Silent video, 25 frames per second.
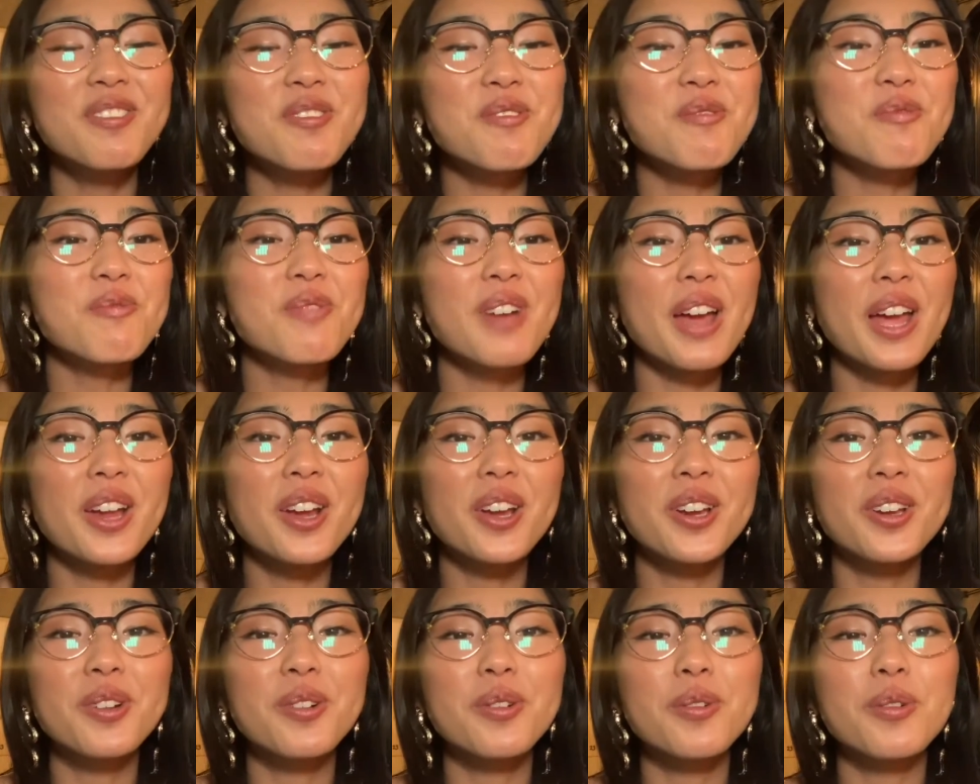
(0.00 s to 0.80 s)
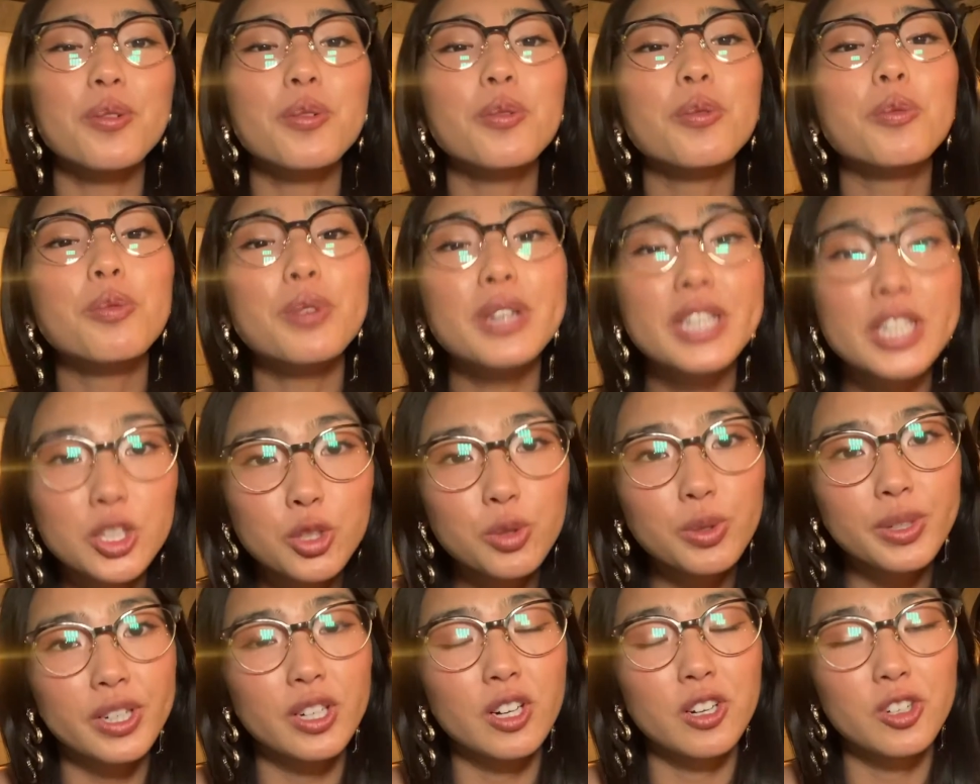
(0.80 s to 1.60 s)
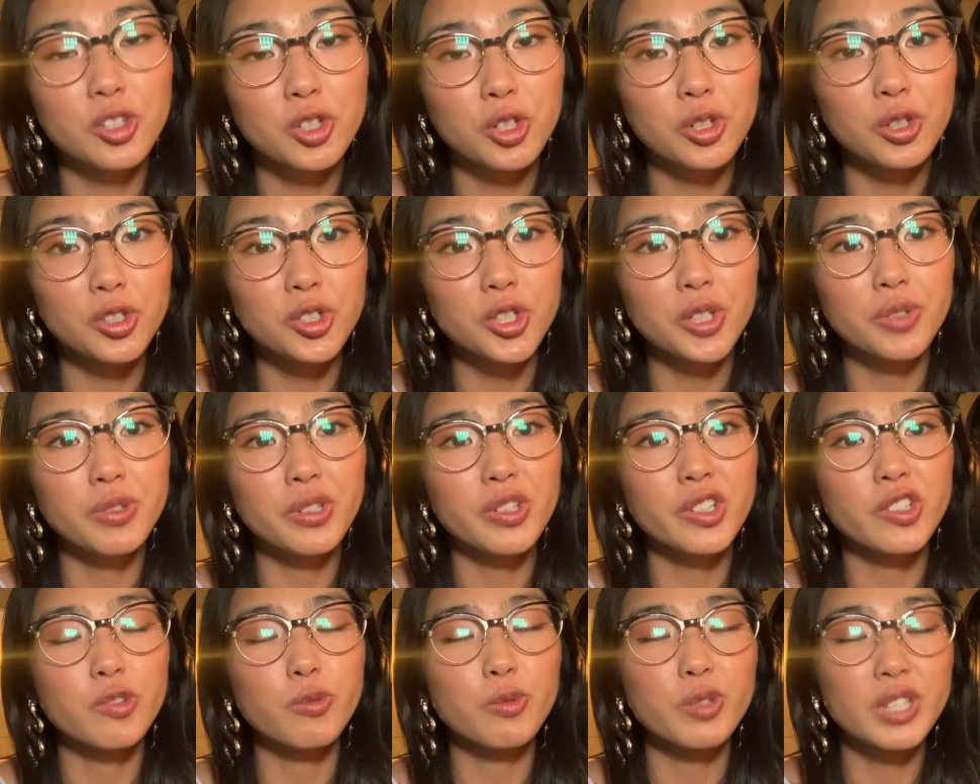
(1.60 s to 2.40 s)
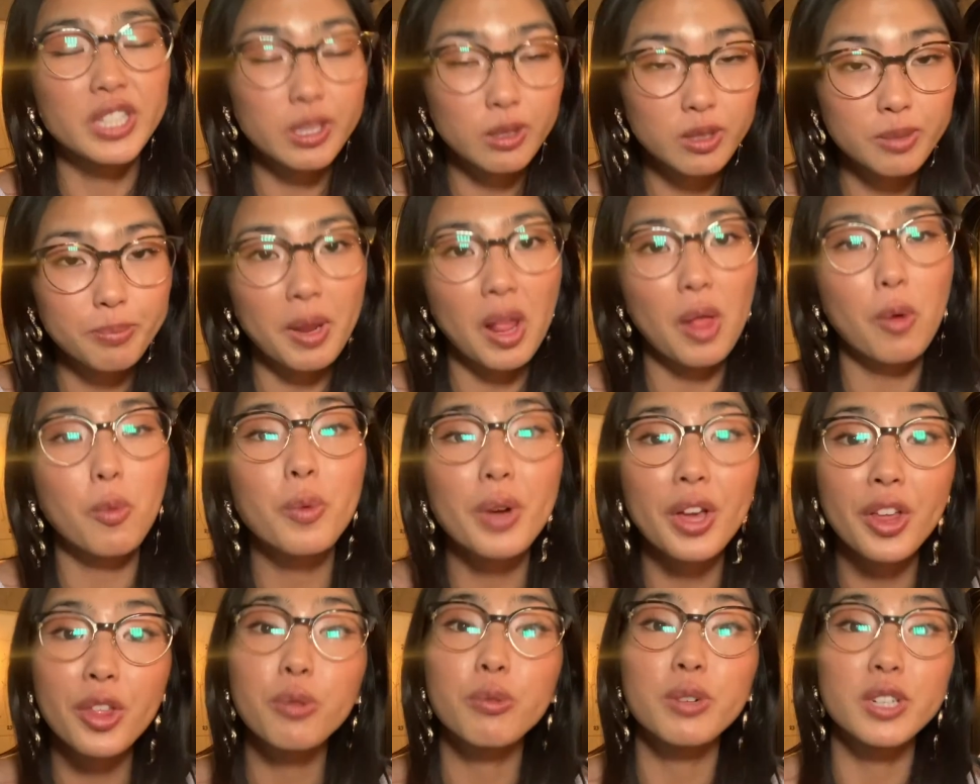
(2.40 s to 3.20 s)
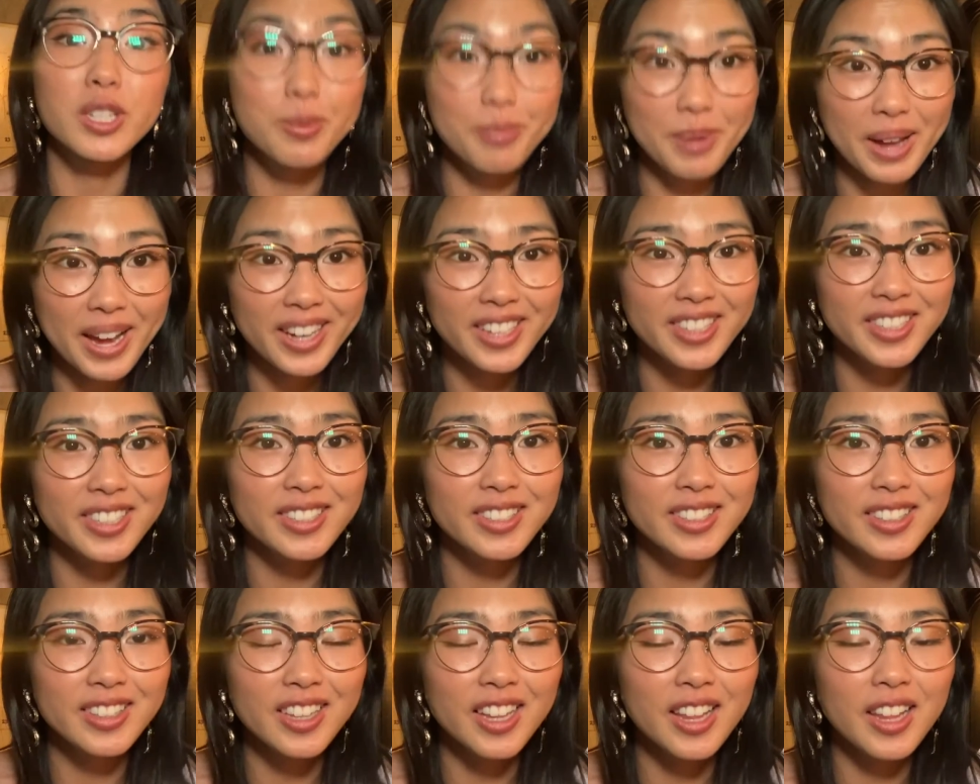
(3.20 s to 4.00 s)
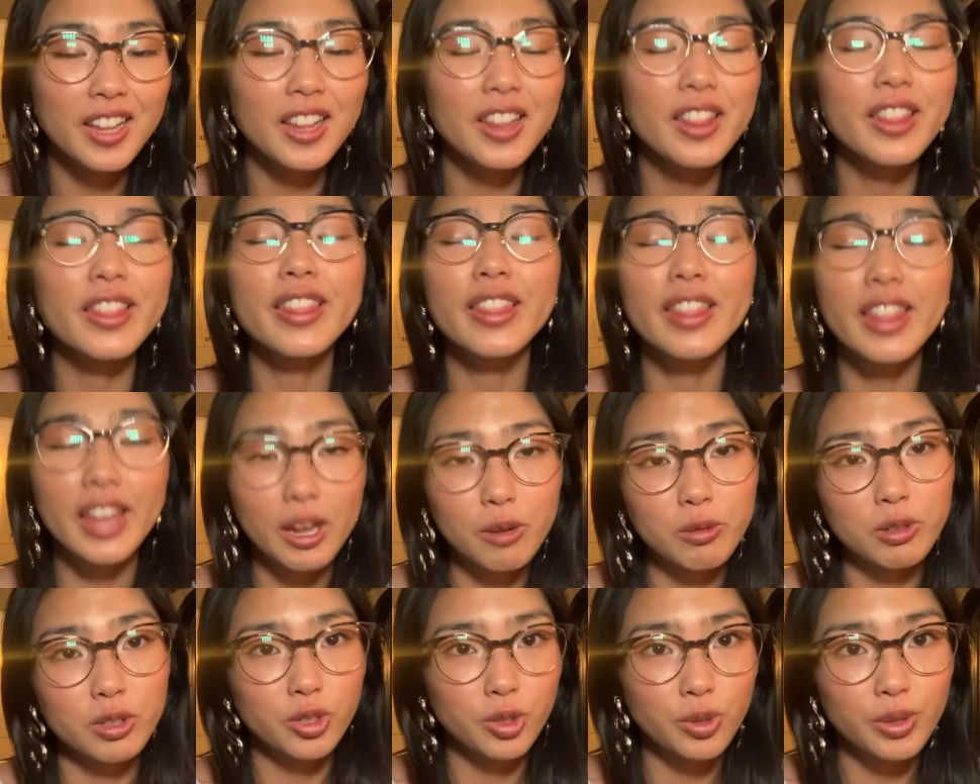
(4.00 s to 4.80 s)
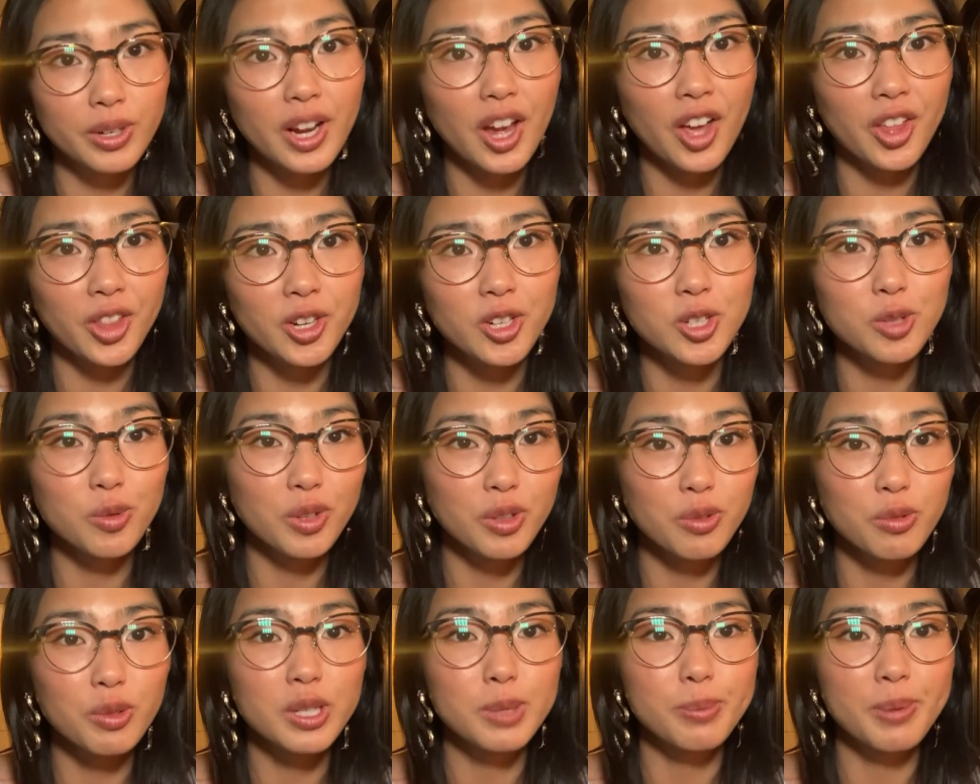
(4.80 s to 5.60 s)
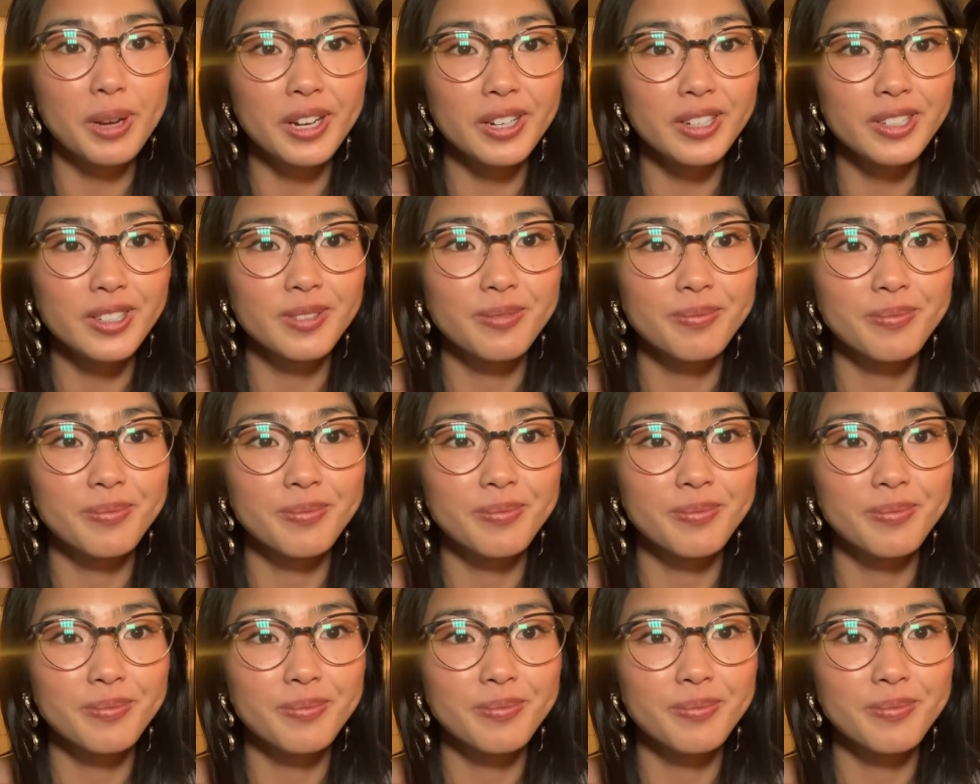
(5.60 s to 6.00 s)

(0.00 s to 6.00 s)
When we treat our children with respect, they will treat others with respect.